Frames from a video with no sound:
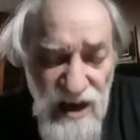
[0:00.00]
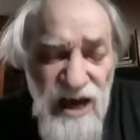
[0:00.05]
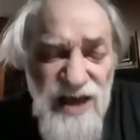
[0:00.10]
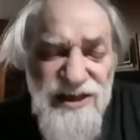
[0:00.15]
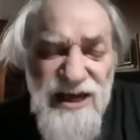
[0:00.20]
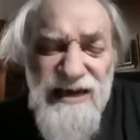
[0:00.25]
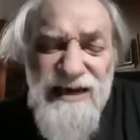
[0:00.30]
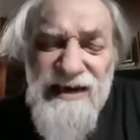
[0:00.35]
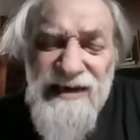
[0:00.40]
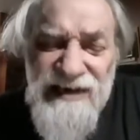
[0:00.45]

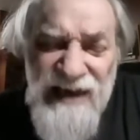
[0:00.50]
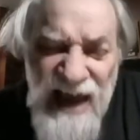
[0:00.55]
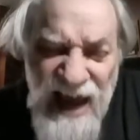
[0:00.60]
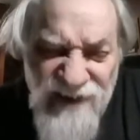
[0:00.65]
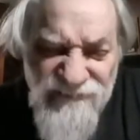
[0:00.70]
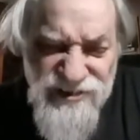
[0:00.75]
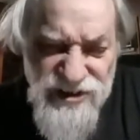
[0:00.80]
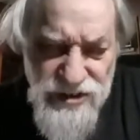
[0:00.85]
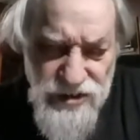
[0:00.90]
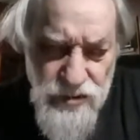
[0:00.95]
They didn't
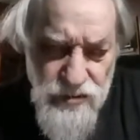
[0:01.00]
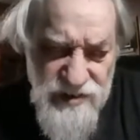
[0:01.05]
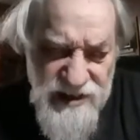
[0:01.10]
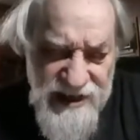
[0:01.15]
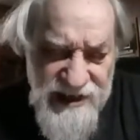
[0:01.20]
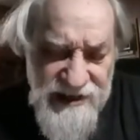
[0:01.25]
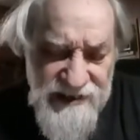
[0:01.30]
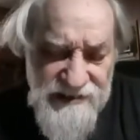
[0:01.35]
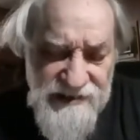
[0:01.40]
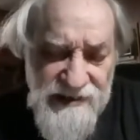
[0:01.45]
have to do
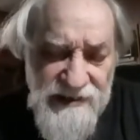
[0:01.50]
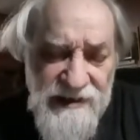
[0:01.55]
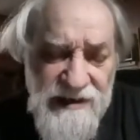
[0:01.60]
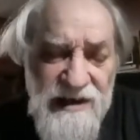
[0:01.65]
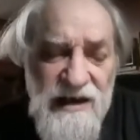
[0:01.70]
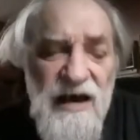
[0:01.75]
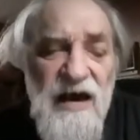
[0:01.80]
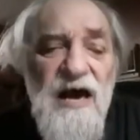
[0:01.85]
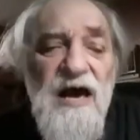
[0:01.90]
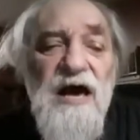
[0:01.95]
that.
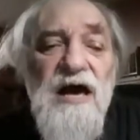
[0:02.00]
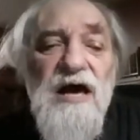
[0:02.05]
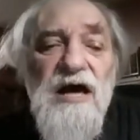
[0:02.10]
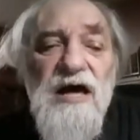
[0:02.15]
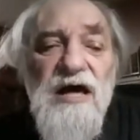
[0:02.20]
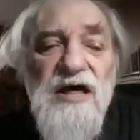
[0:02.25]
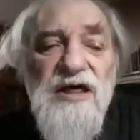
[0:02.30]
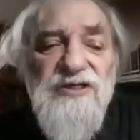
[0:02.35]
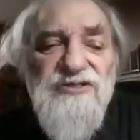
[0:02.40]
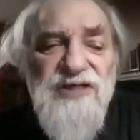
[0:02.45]

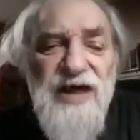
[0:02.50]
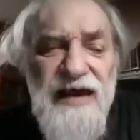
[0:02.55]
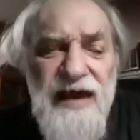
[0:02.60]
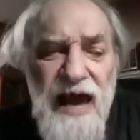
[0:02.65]
They